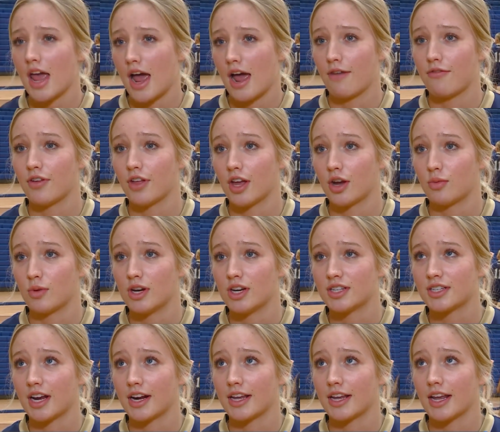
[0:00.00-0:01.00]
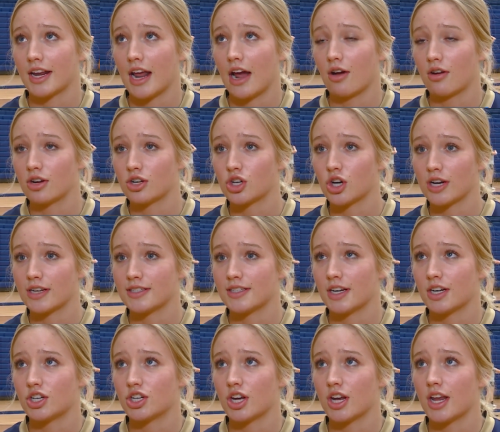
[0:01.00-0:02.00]
I feel like we just got to get out and
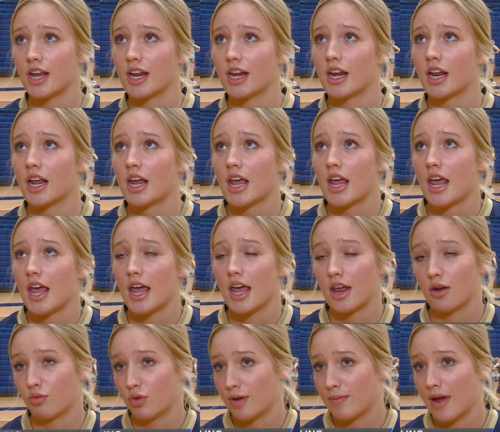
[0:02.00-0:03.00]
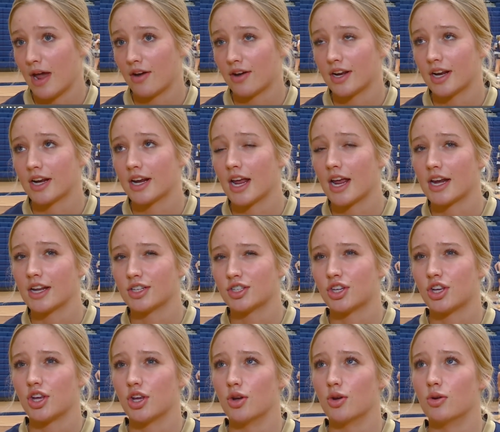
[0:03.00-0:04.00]
transition, and rebounding again
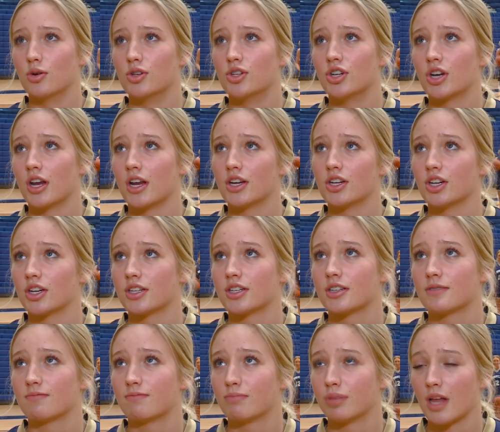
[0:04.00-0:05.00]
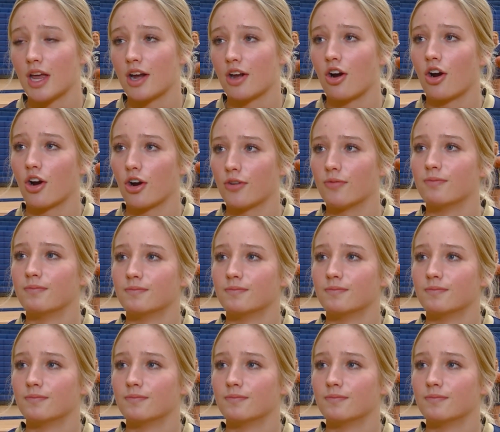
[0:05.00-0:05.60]
is huge and just playing hard.